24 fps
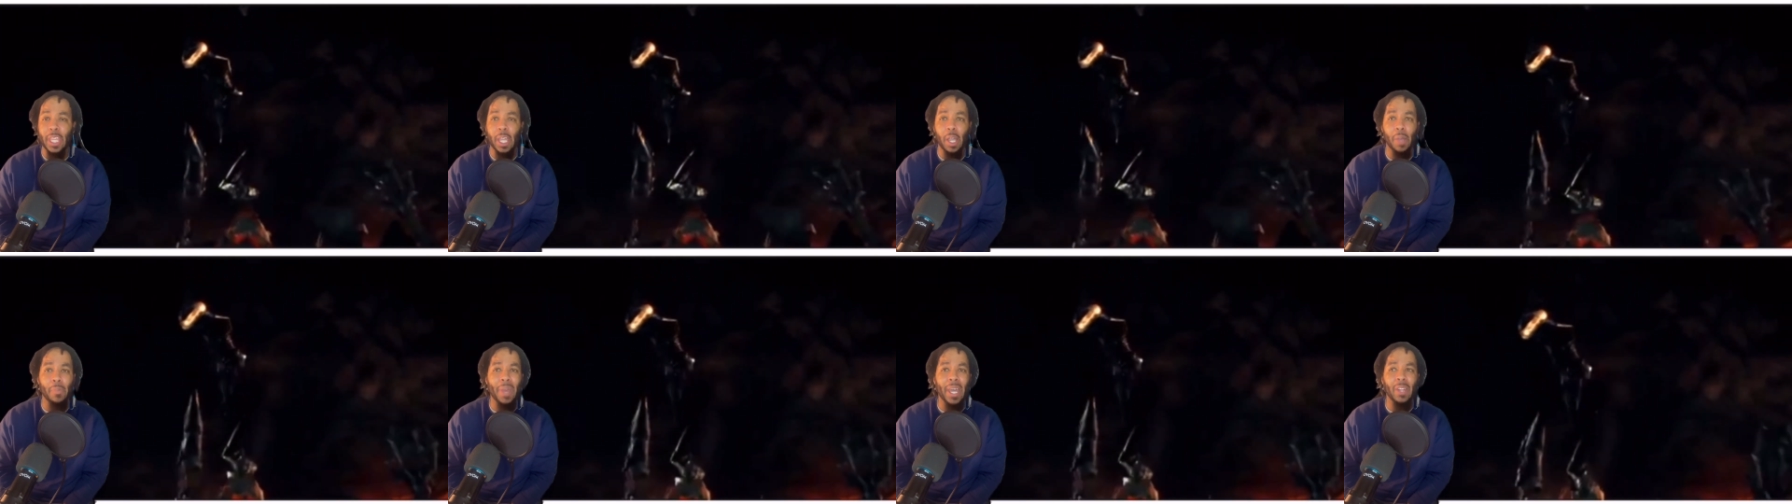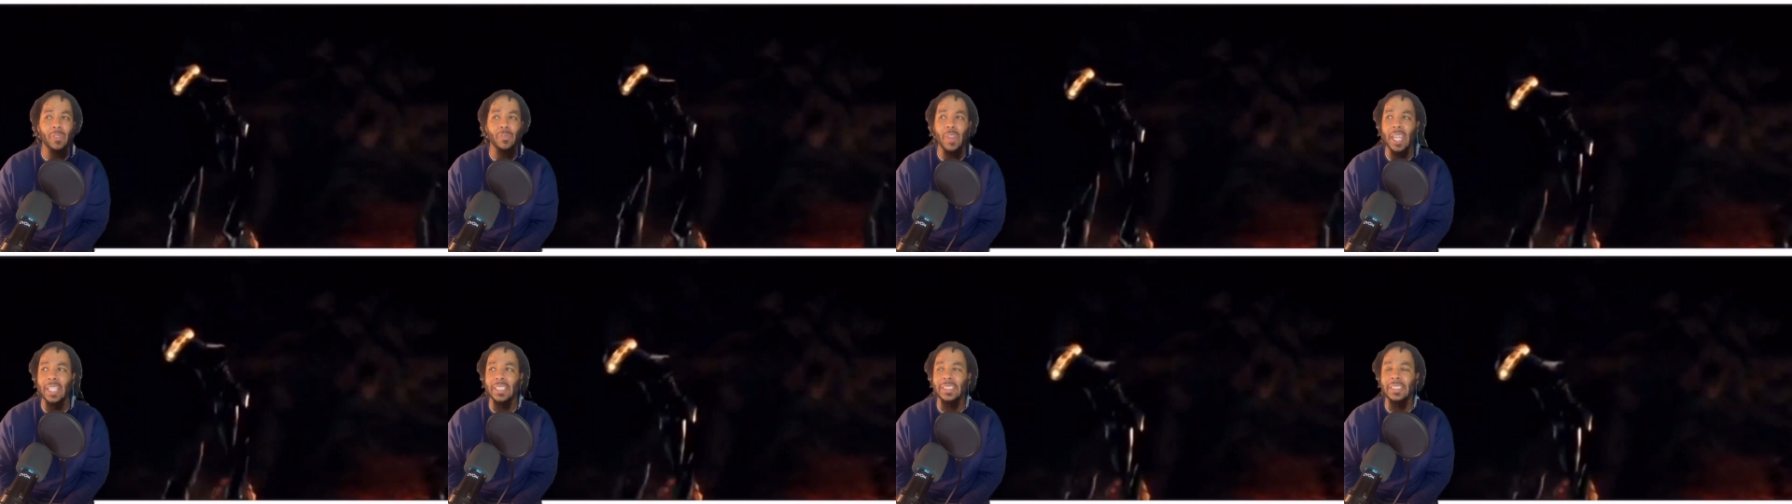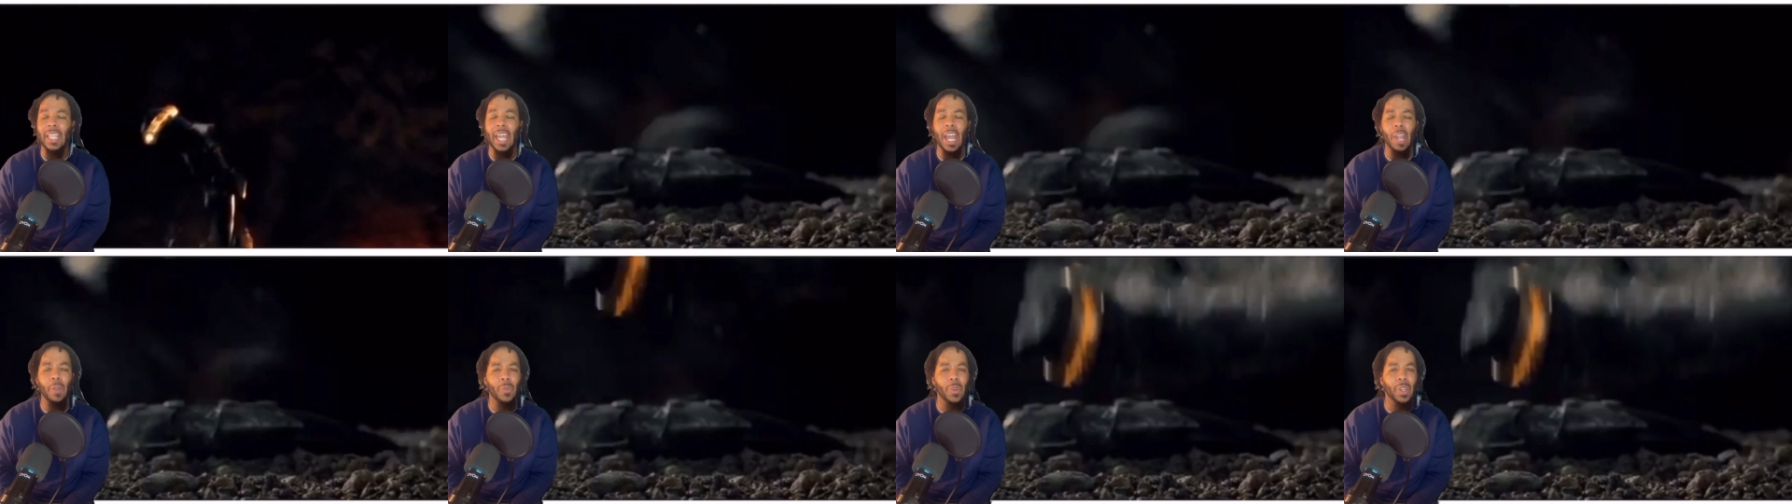A matter of fact,
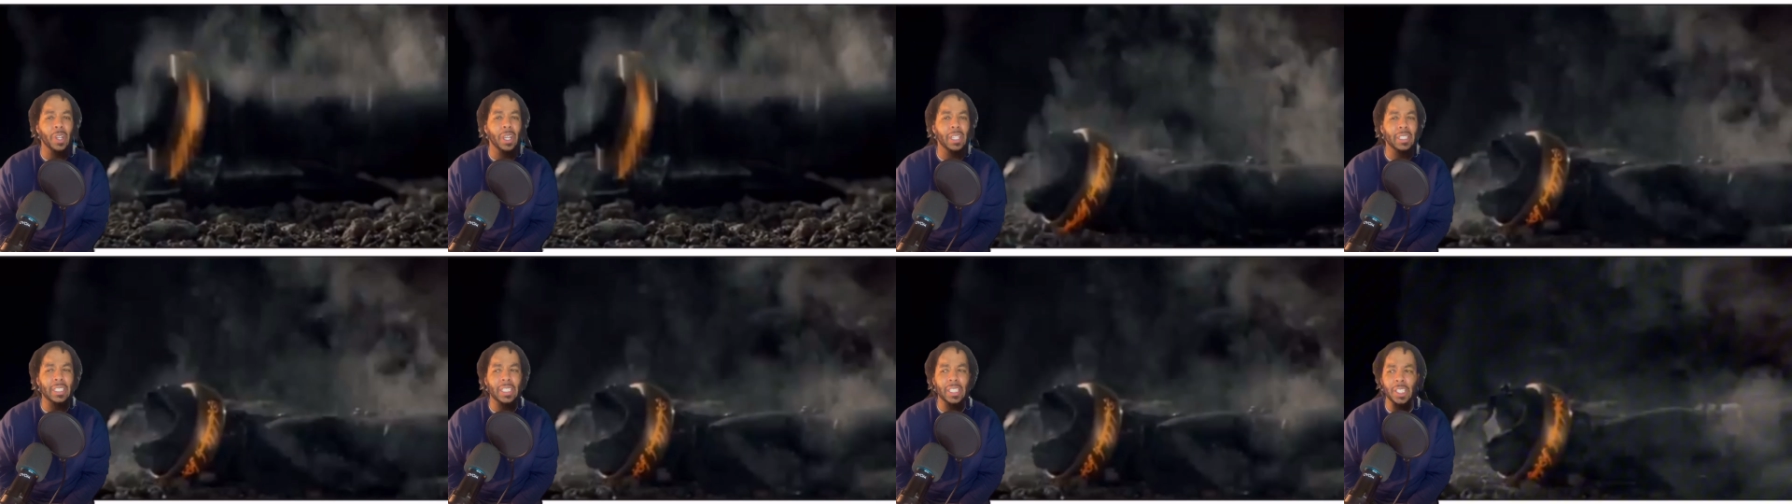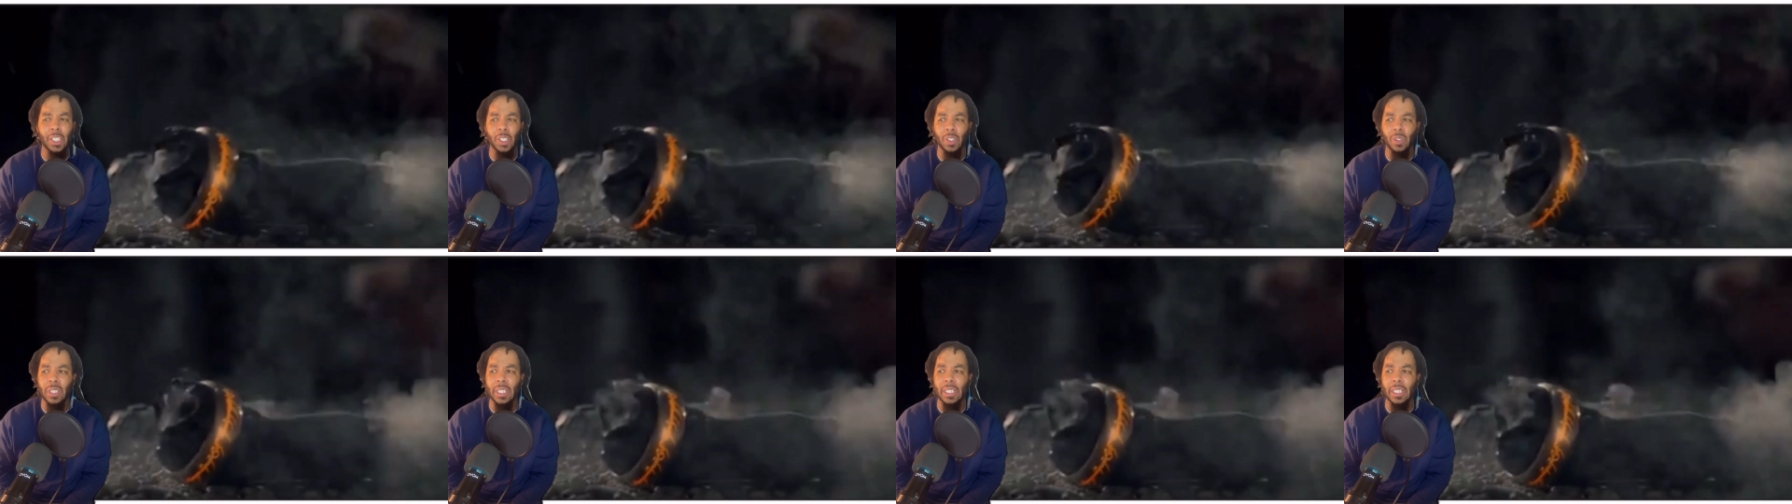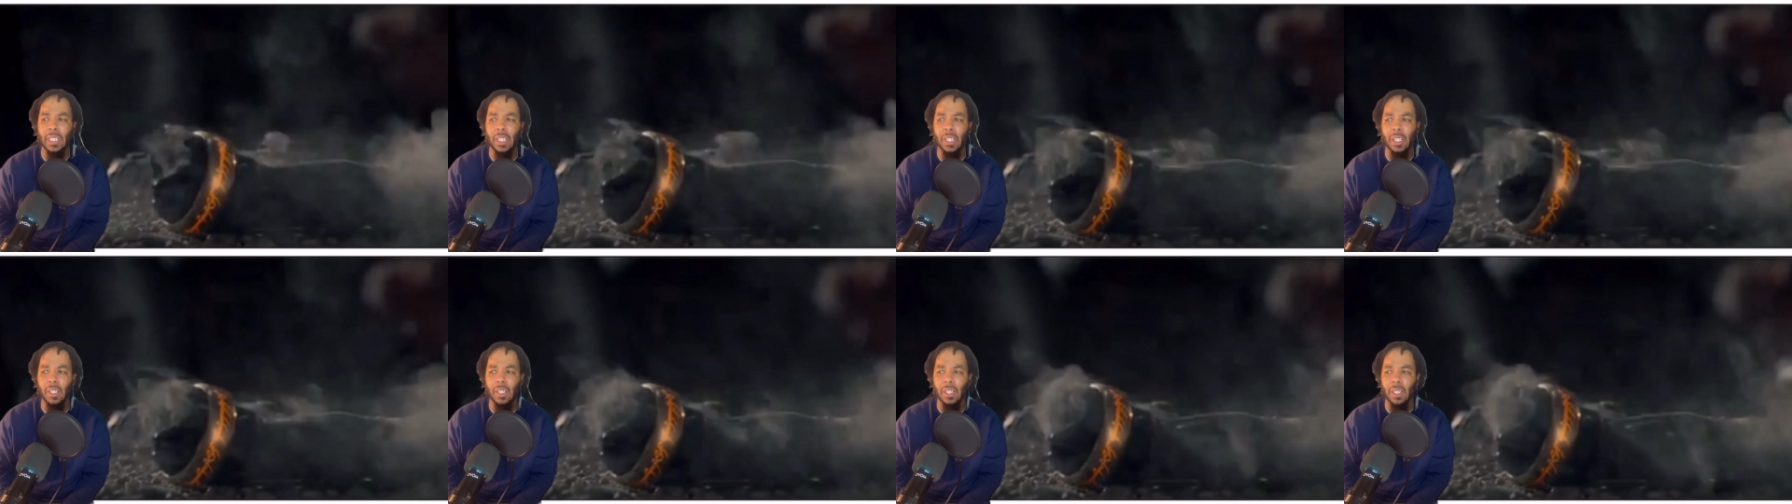Sauron killed
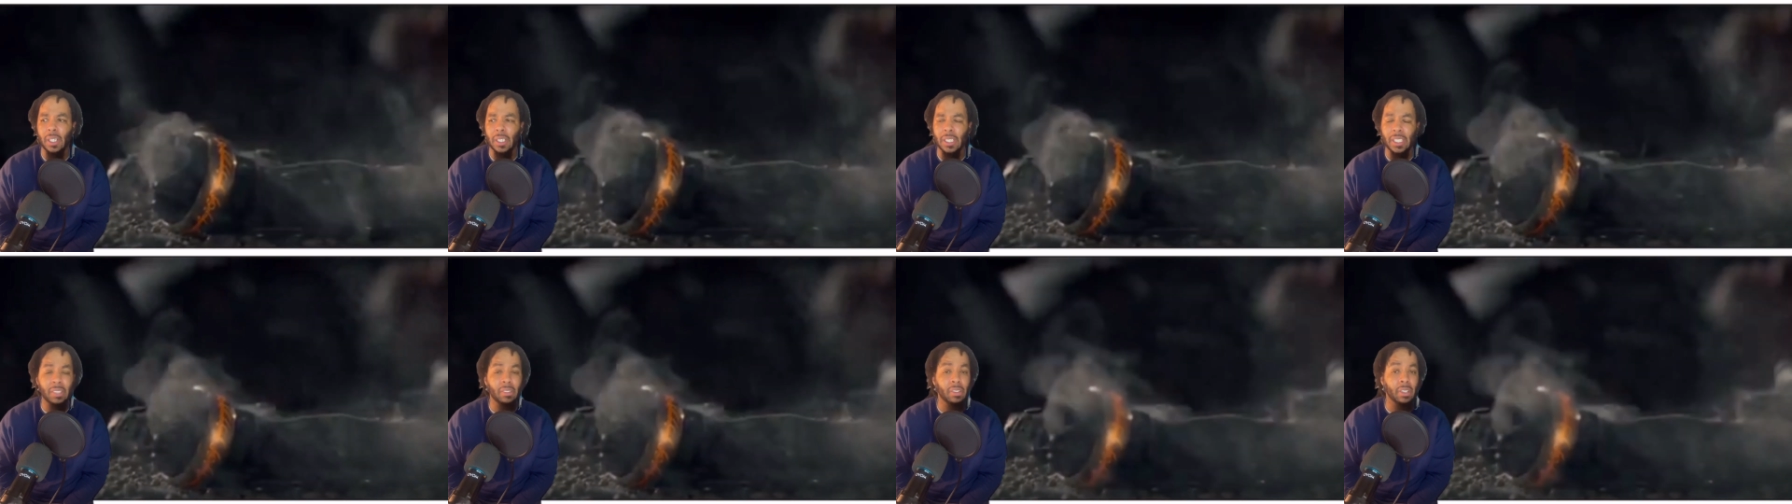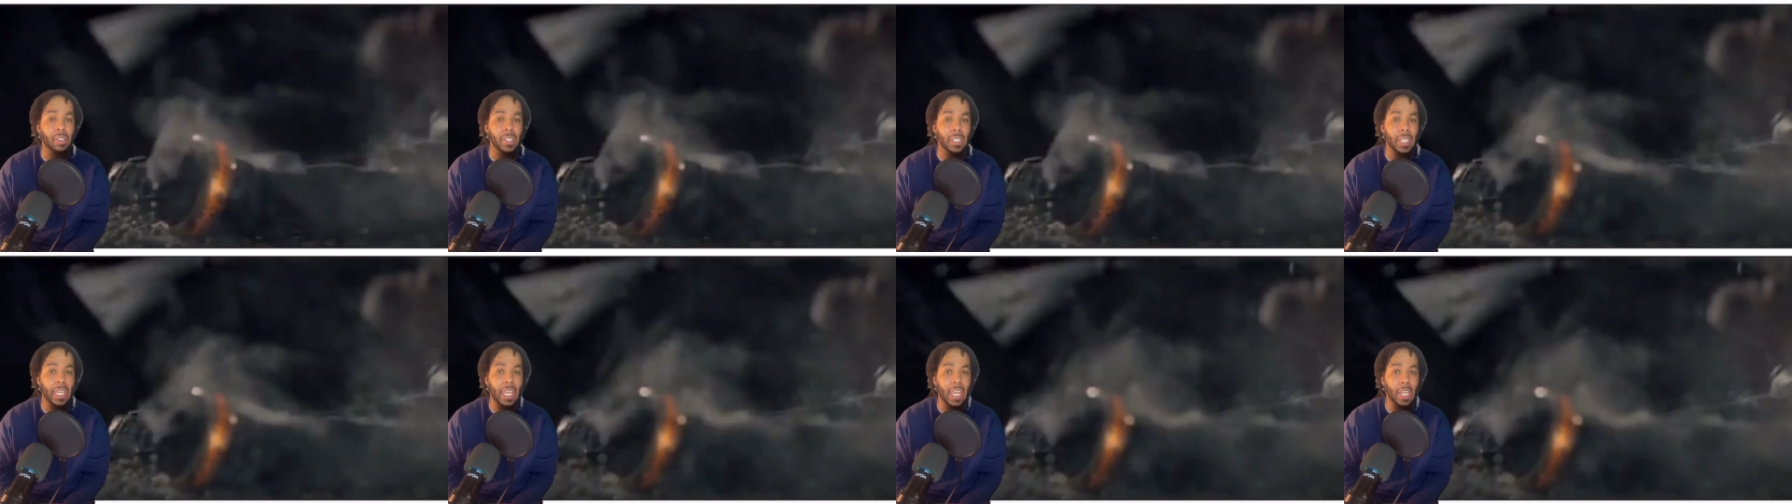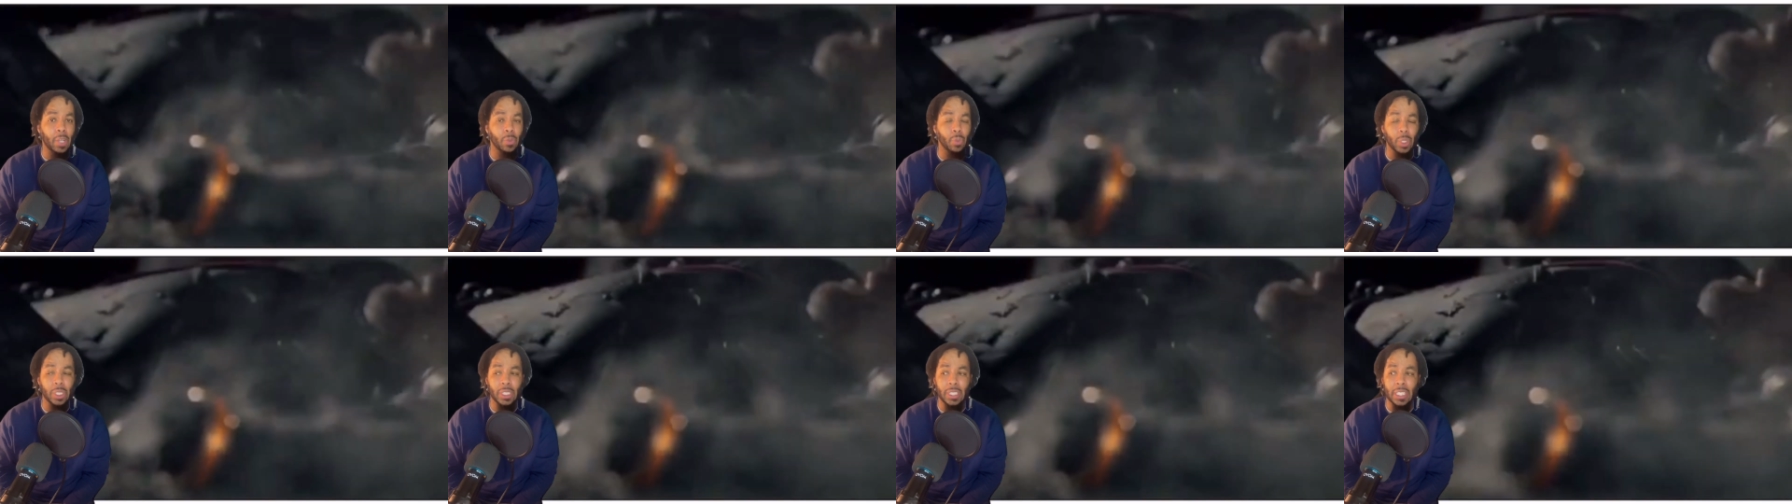
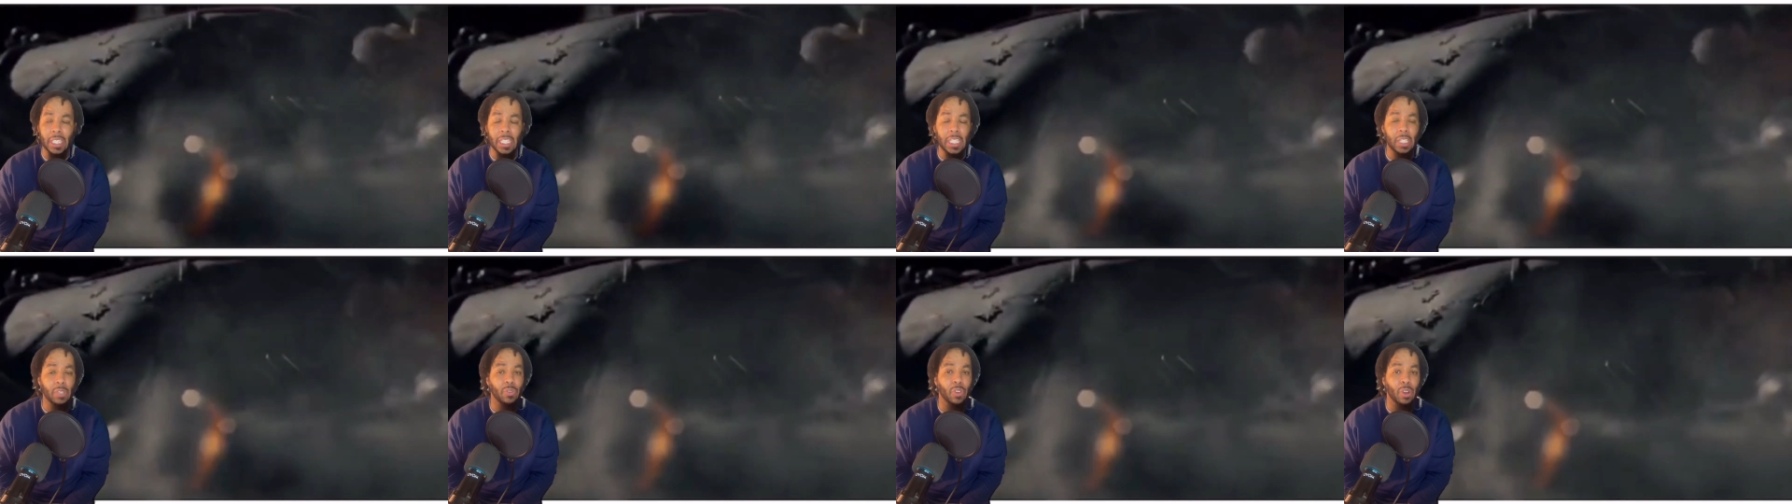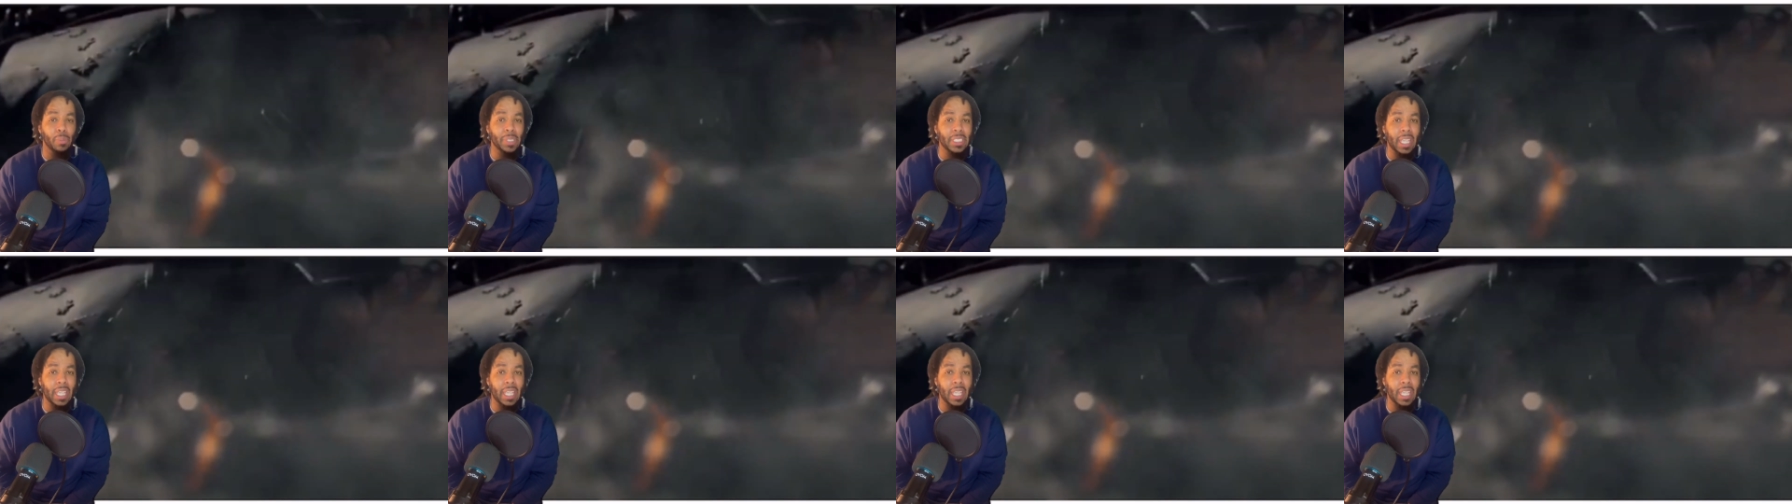Gil-galad with the heat from his